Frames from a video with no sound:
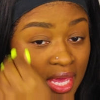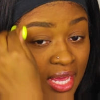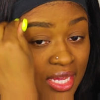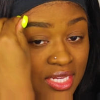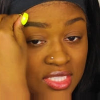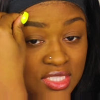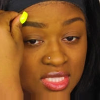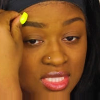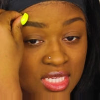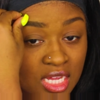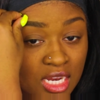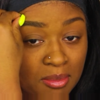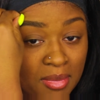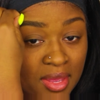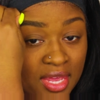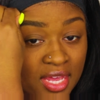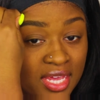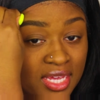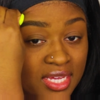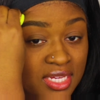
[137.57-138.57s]
It's just gonna
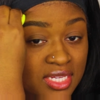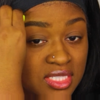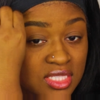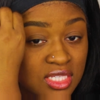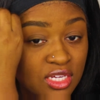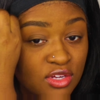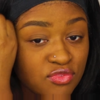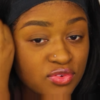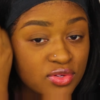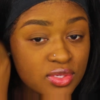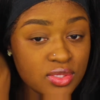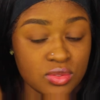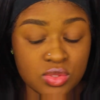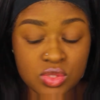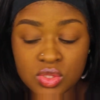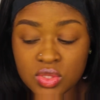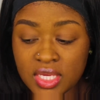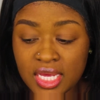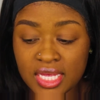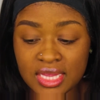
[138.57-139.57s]
make it easier for you
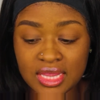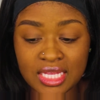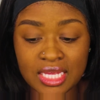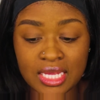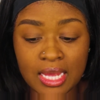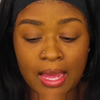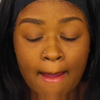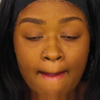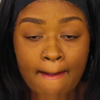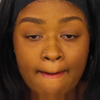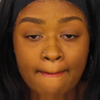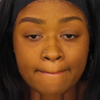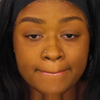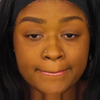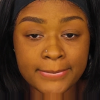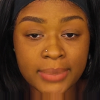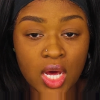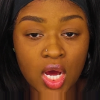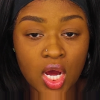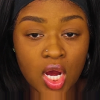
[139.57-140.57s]
to get the
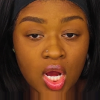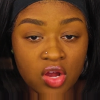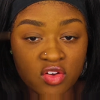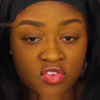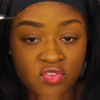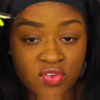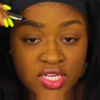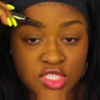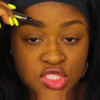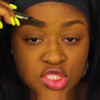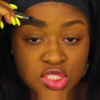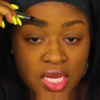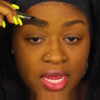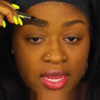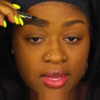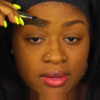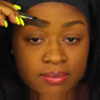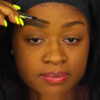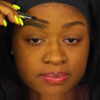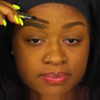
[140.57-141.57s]
perfect
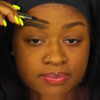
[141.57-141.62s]
shape.